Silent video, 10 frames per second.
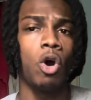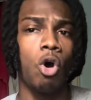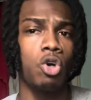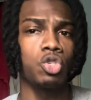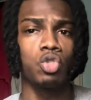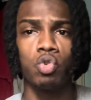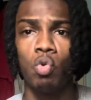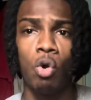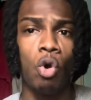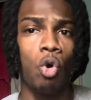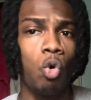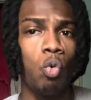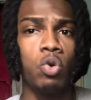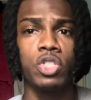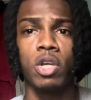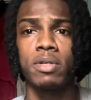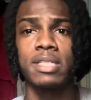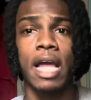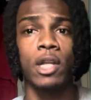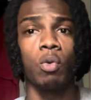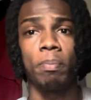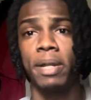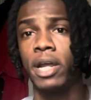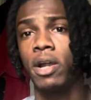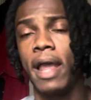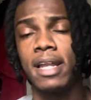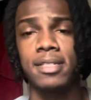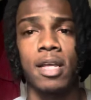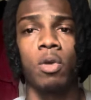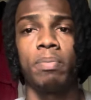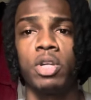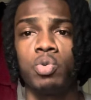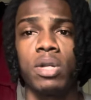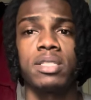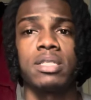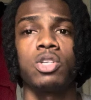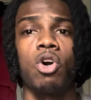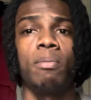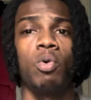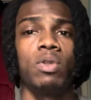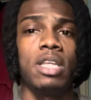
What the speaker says: Also, too, who was your stand-up player? Any stand-up players you would like to talk about?